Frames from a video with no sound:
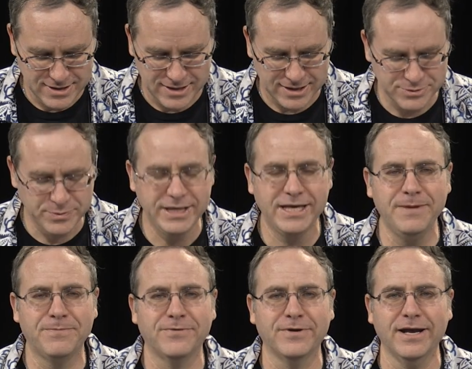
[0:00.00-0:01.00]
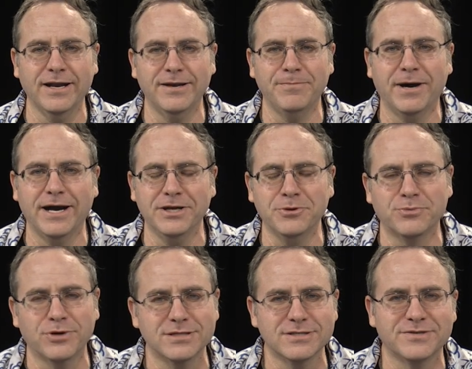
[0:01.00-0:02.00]
because we keep forgetting to buy you
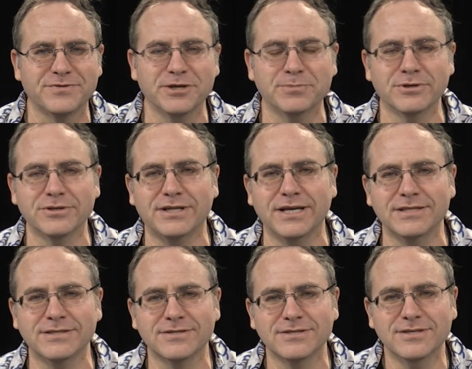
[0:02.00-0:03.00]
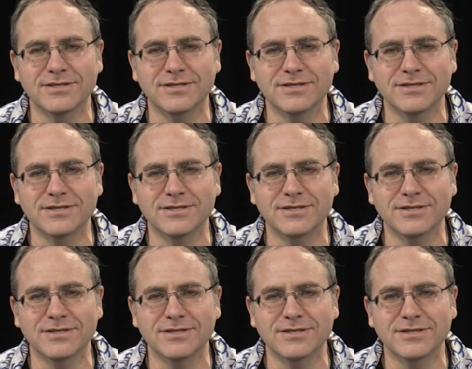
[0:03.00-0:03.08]
presents for your birthdays.